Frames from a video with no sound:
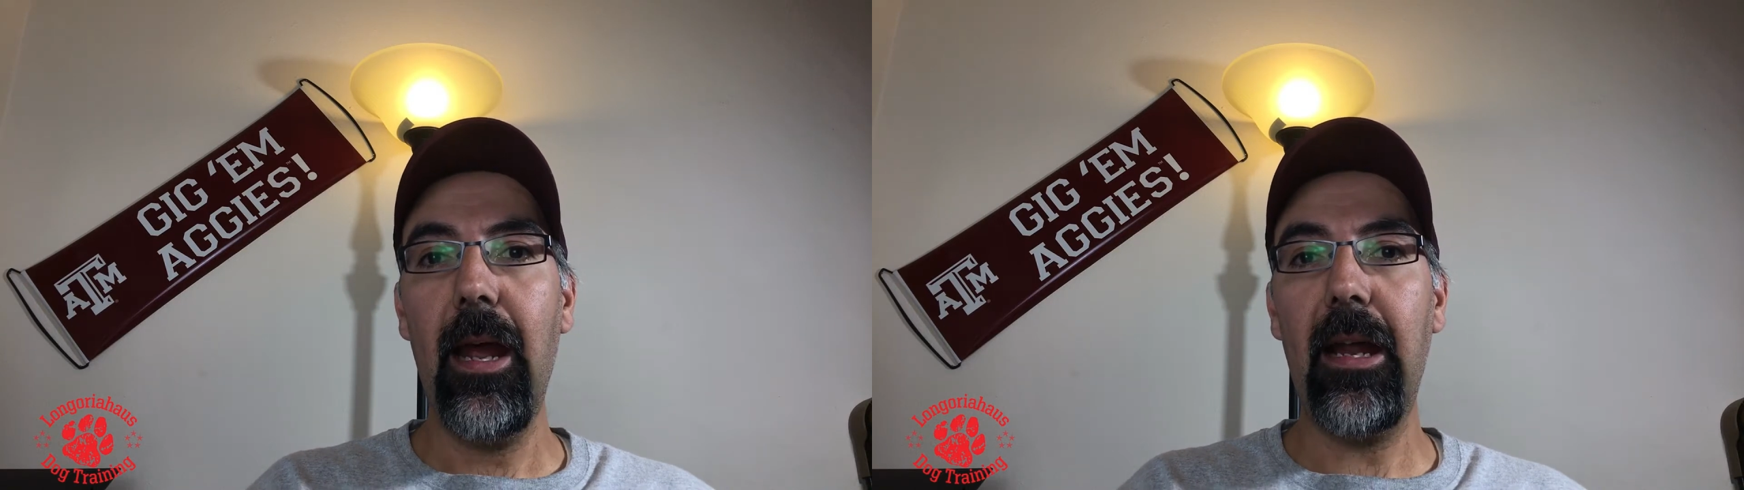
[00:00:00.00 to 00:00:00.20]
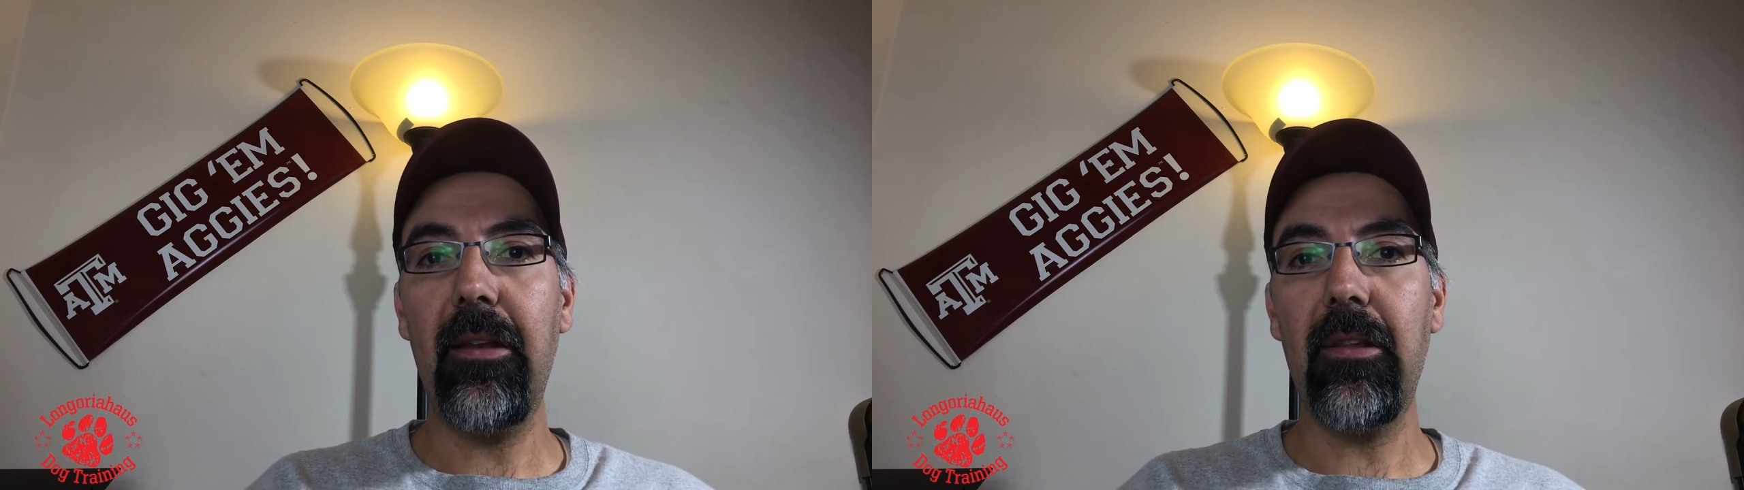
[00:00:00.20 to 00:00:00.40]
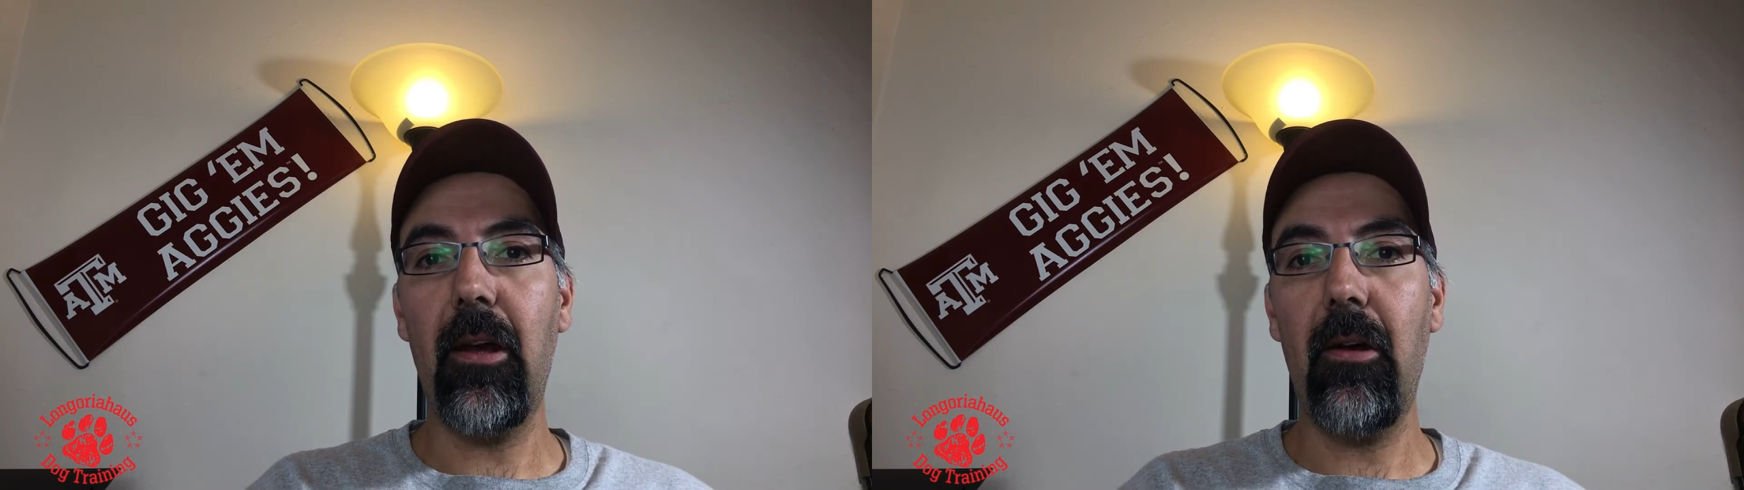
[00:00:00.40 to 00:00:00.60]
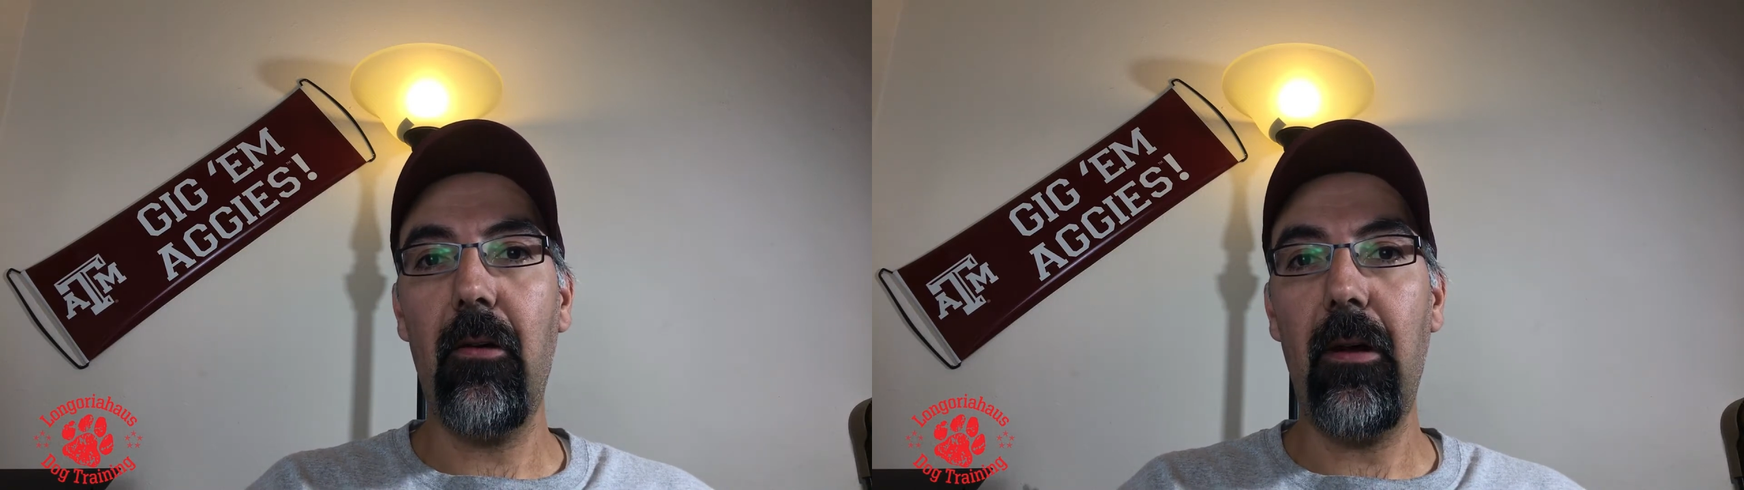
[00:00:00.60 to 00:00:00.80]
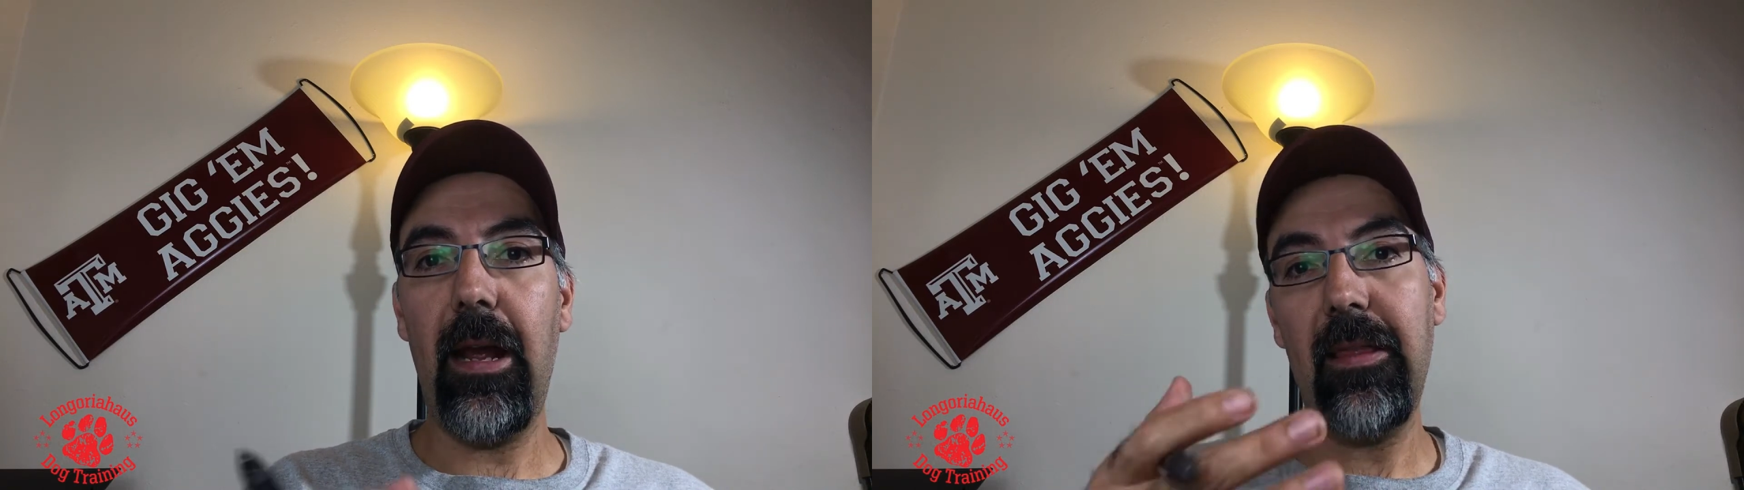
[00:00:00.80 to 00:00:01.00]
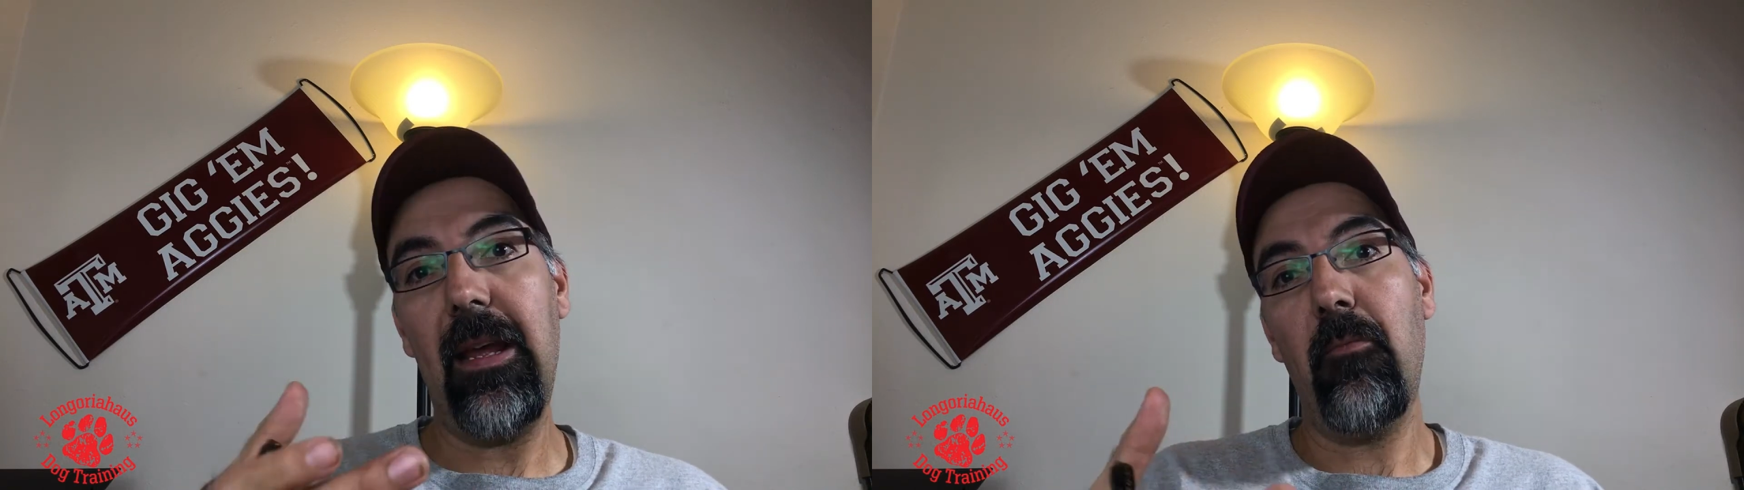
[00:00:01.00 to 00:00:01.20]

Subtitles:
And so, and then